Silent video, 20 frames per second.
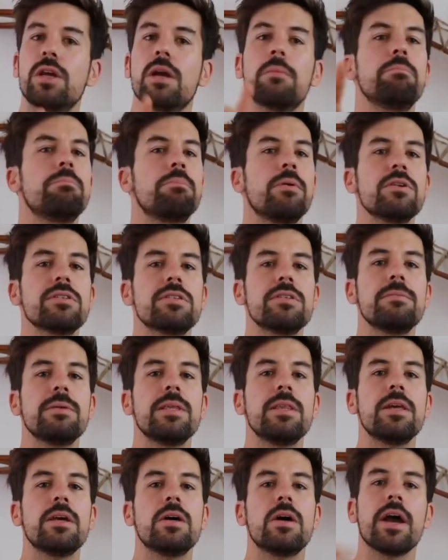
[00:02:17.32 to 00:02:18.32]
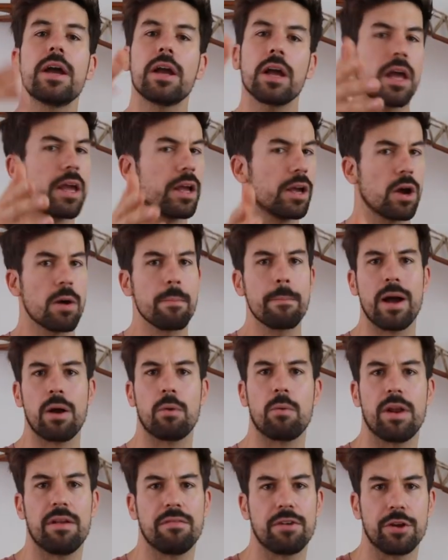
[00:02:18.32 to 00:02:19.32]
You can pause the video and, and come
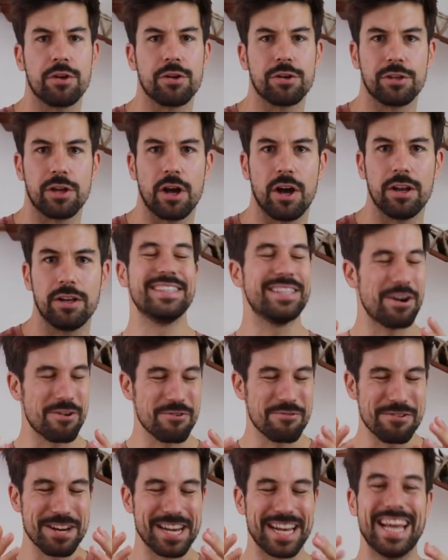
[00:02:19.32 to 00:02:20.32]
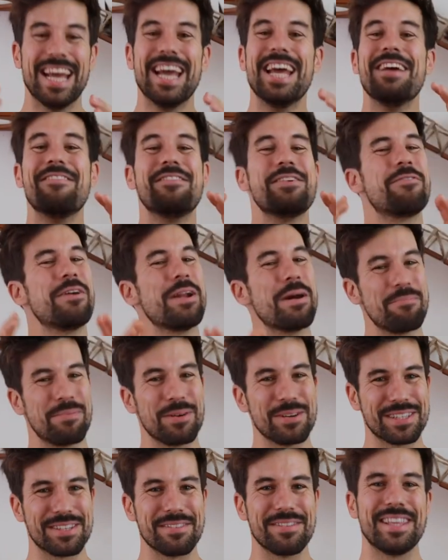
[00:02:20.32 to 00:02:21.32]
back whenever you're done. No, really. If you want to
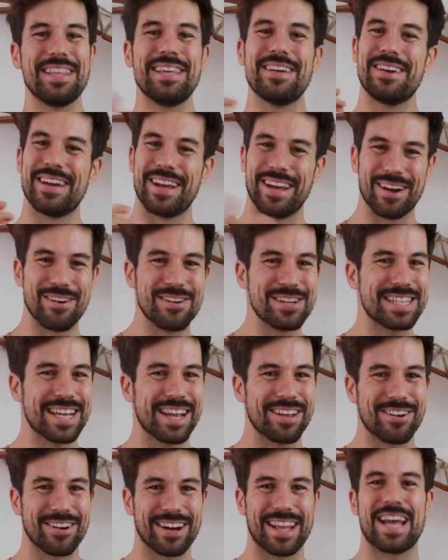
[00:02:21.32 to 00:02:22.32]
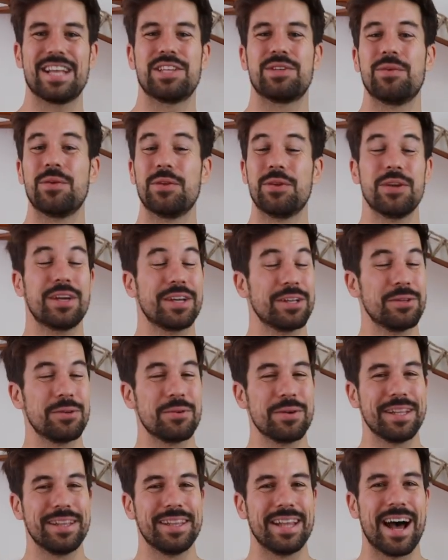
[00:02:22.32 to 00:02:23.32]
pause the video and go check your cat's food, you can
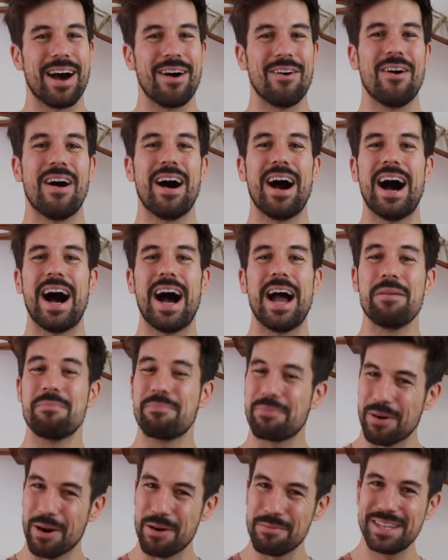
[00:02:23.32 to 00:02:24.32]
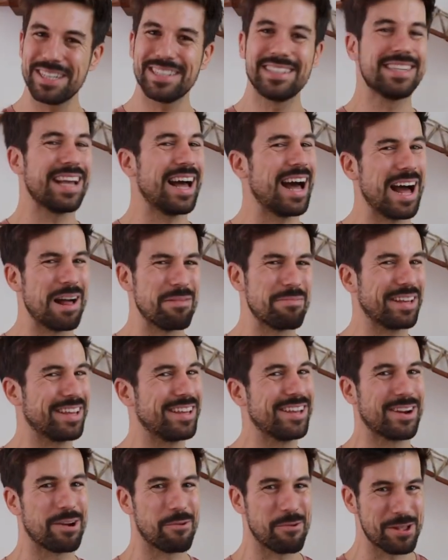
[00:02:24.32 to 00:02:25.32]
do it now. I promise I'll be
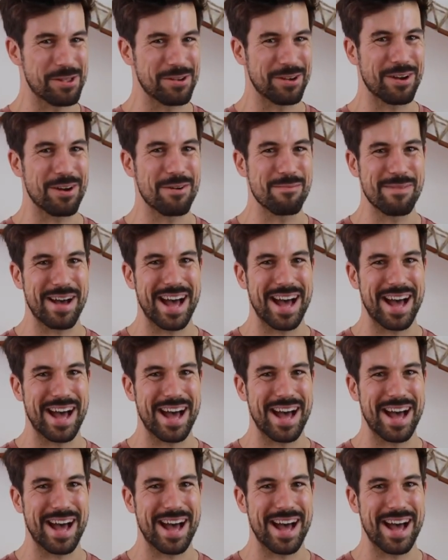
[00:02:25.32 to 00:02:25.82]
here when you come